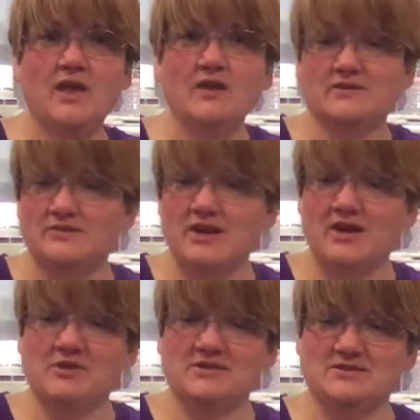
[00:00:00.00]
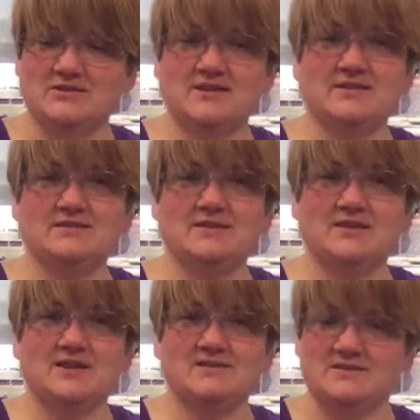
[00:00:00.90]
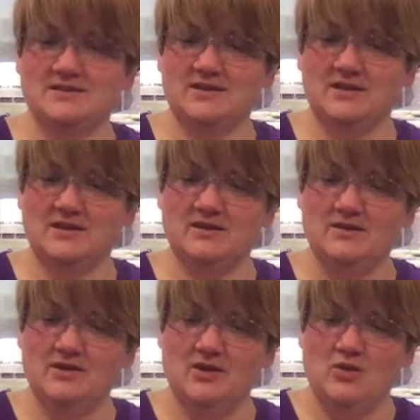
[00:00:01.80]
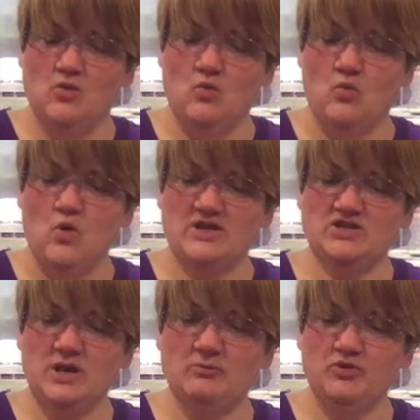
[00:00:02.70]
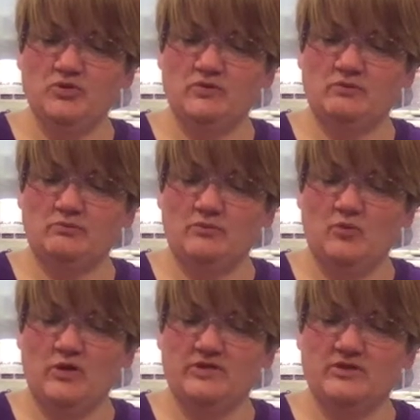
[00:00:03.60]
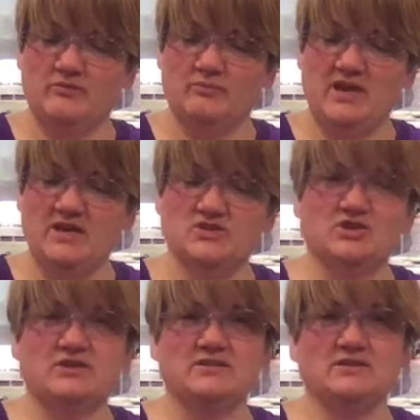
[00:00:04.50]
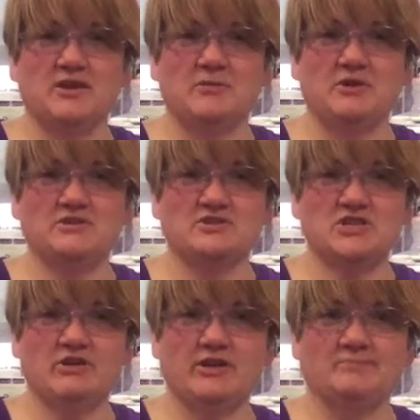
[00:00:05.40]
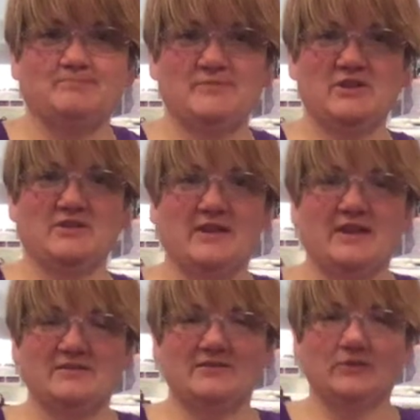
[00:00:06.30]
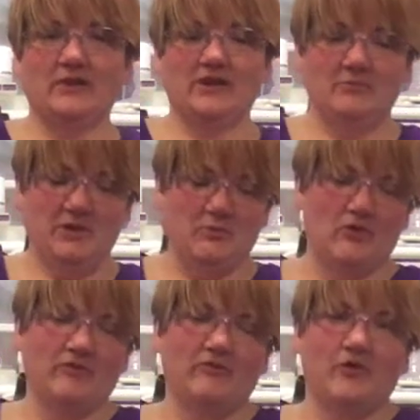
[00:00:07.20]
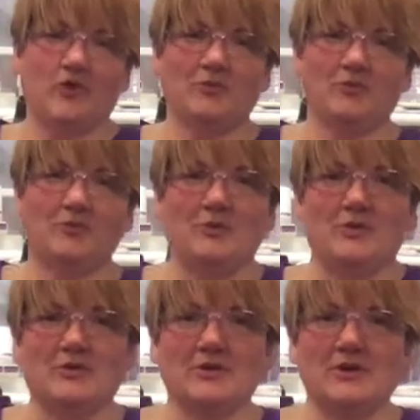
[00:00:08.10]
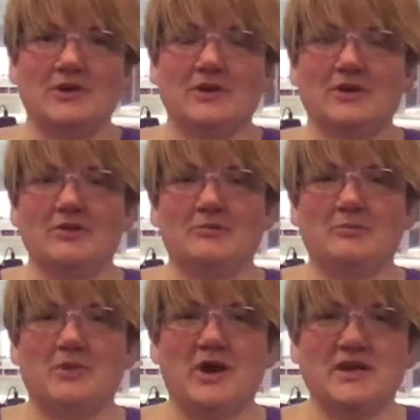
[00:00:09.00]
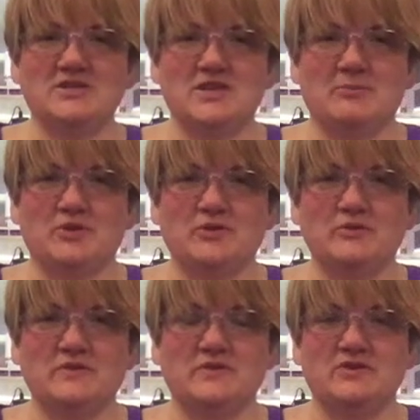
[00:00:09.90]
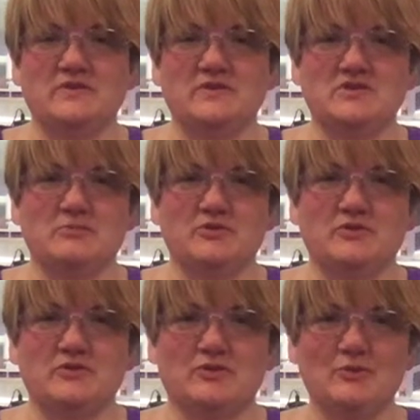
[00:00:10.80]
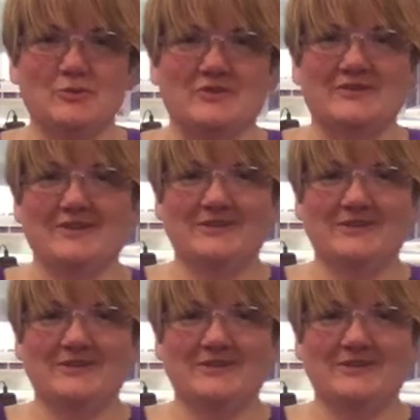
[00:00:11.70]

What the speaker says: So now I'm going to start testing and see what shampoos, what their pH is, and I'm going to start sharing. So we can be more informed when we're buying shampoos and using shampoos as groomers.